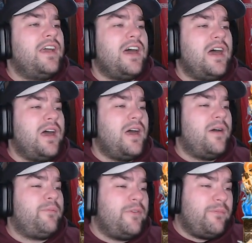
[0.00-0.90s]

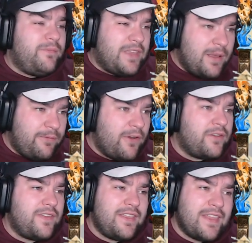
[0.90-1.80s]
But keep
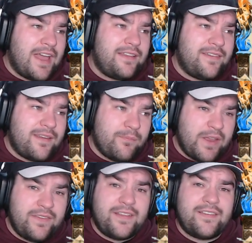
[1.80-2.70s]
focusing that
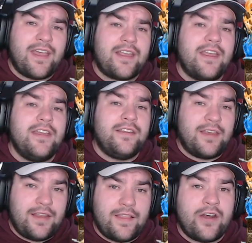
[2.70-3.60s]
basic attack,
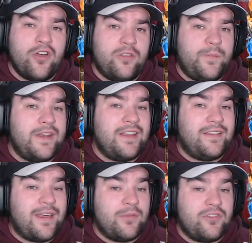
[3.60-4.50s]
getting that
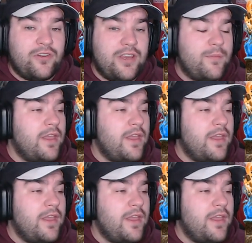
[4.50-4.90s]
earthbending damage on him.